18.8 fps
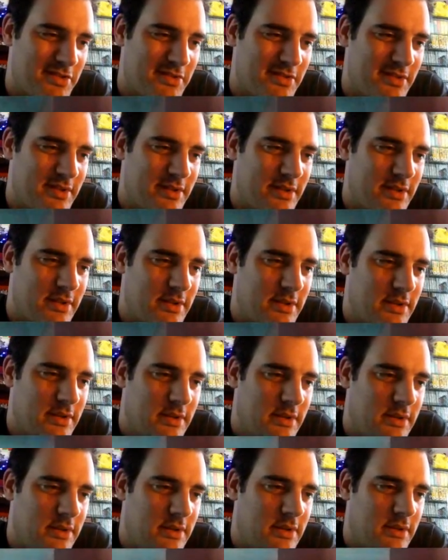
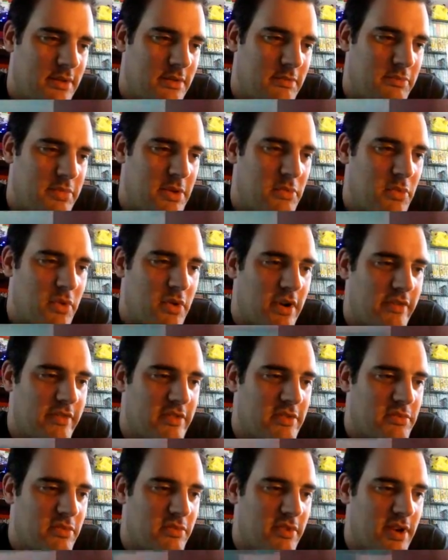A bit more
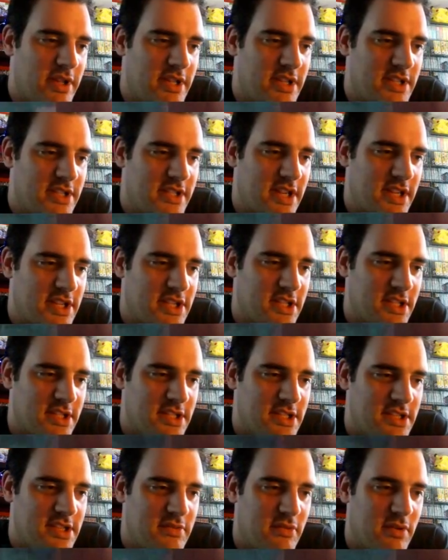comfortable around these sections.
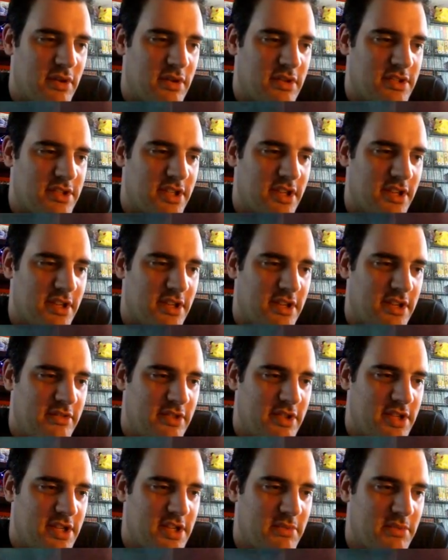This is why I lost it earlier
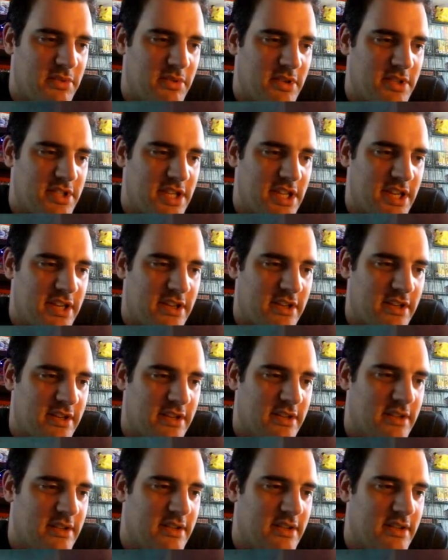in the WRC car.